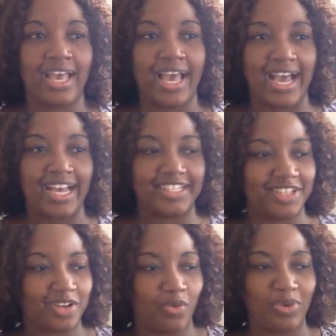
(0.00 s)
and you
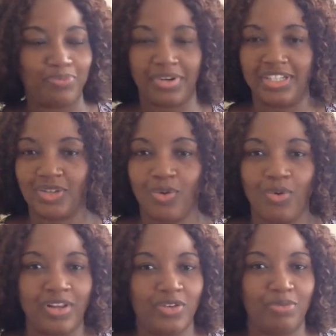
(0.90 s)
know, we preach the
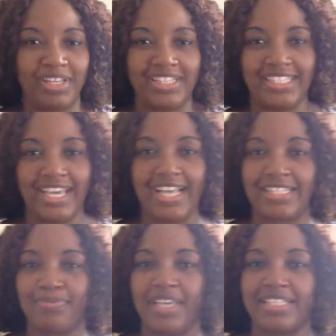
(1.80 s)
whole humility
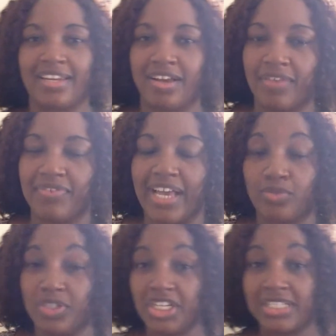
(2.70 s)
aspect and all of that,
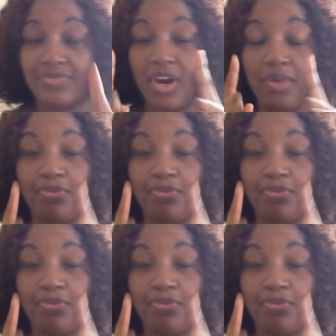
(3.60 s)
which is very